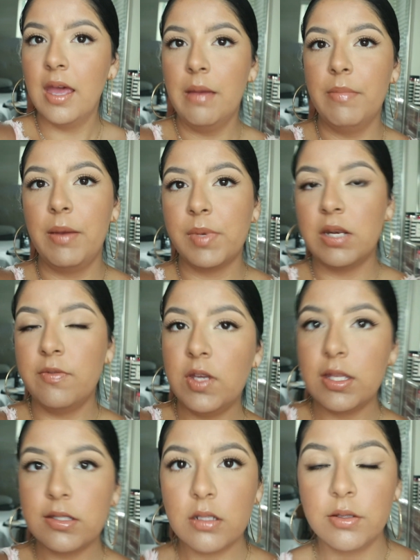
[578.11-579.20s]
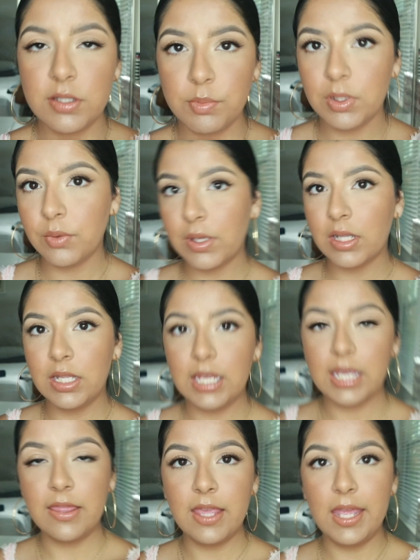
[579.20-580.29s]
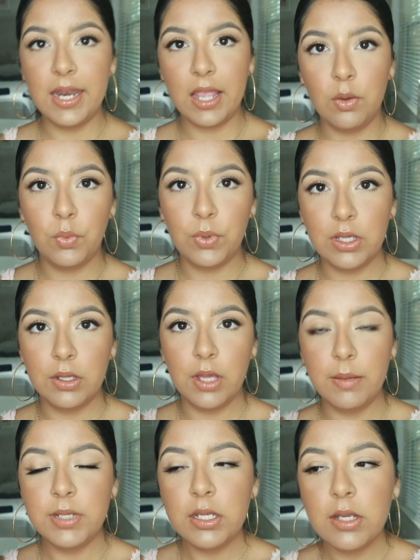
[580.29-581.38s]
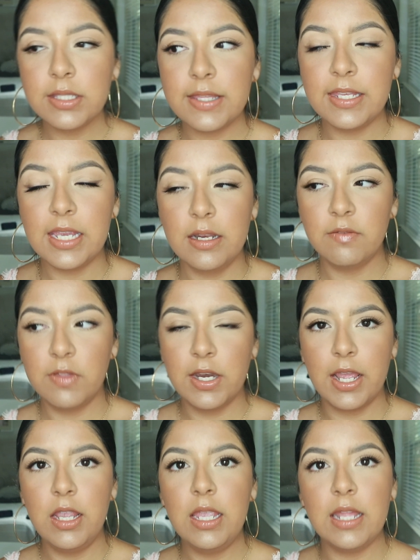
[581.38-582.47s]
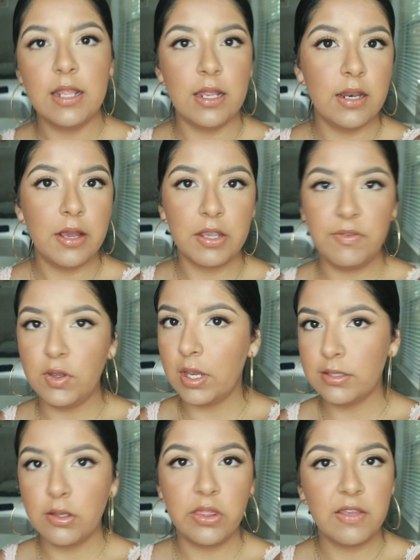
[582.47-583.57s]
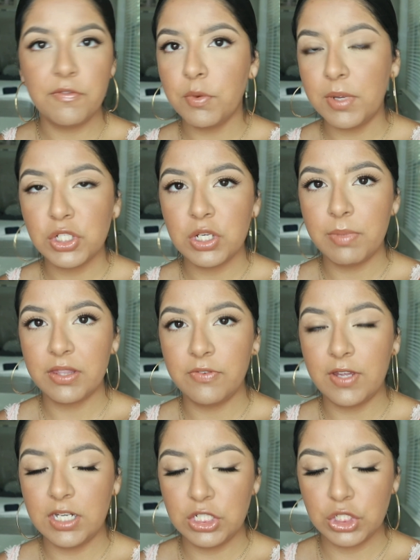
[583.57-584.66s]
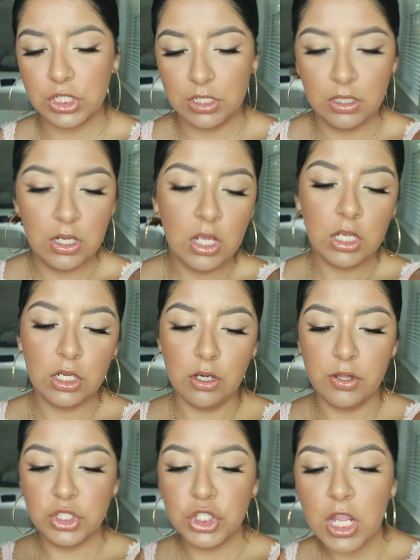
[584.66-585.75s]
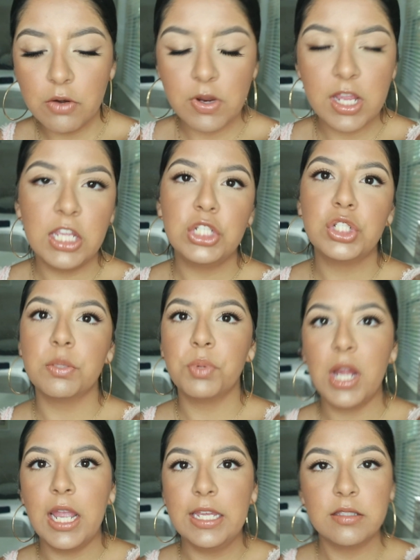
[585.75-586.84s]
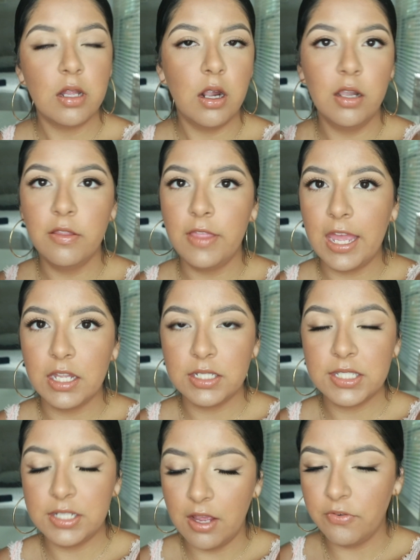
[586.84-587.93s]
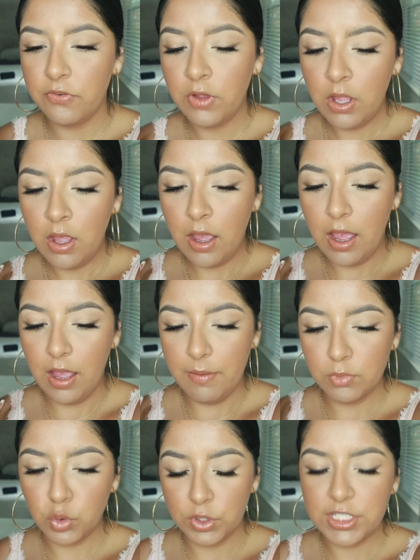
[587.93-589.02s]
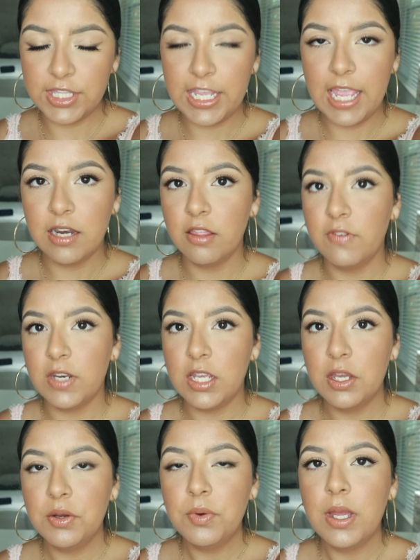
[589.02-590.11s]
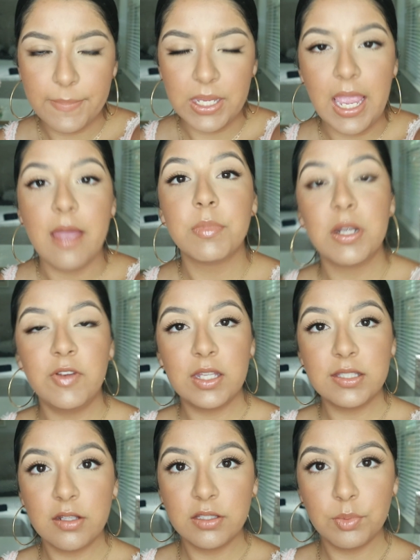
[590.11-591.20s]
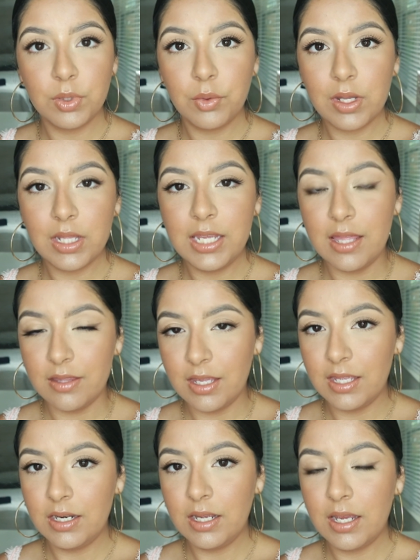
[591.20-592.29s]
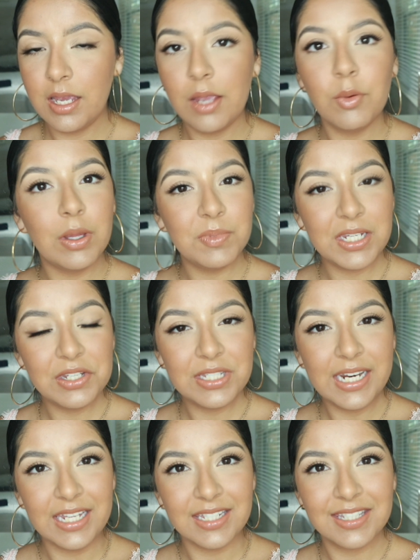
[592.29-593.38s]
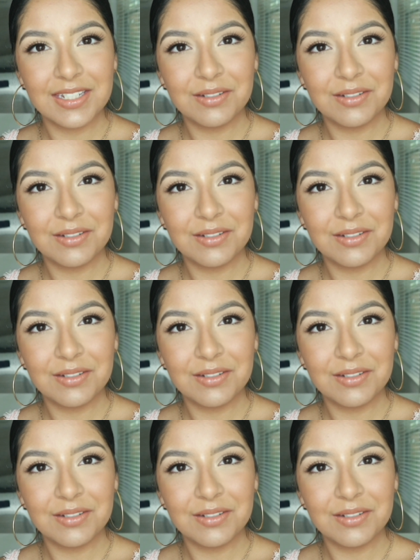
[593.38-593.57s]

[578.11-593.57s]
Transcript: I'm gonna give you guys a close-up really quickly, and then I will update you guys at the end of the night, and then I'll give you guys all the information about the foundation, you know, the shade range, the price, all that stuff towards the end of the video. But yeah, I'm gonna give you guys a close-up really quickly, and then I will update you tonight.